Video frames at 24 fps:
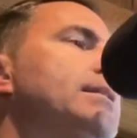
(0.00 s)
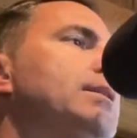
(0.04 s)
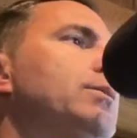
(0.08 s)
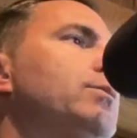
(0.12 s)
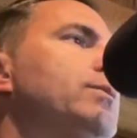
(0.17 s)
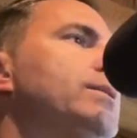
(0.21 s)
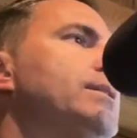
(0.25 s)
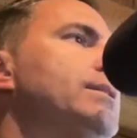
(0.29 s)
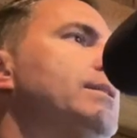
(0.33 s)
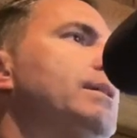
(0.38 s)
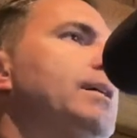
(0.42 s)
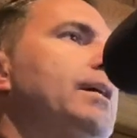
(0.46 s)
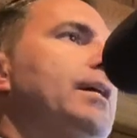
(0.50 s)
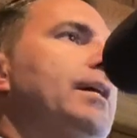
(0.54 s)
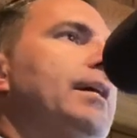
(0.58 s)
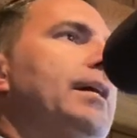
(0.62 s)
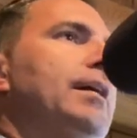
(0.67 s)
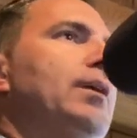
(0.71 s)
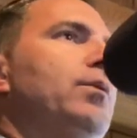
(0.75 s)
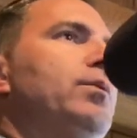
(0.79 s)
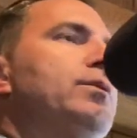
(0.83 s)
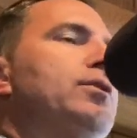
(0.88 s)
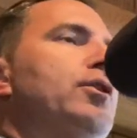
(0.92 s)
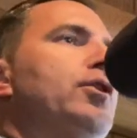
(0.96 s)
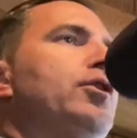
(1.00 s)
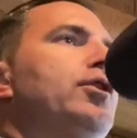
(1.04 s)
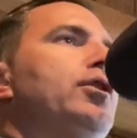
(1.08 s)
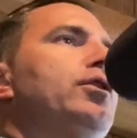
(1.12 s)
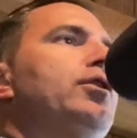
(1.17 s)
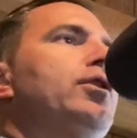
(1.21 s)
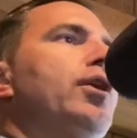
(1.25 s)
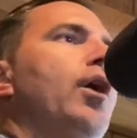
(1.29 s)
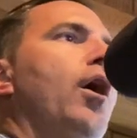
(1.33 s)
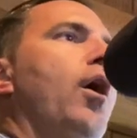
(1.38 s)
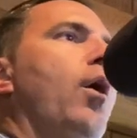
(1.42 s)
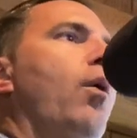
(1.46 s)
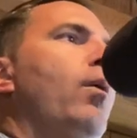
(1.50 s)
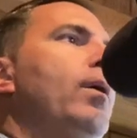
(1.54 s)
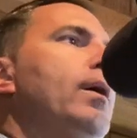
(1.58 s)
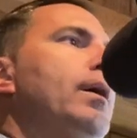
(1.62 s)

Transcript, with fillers: It was it was a good go.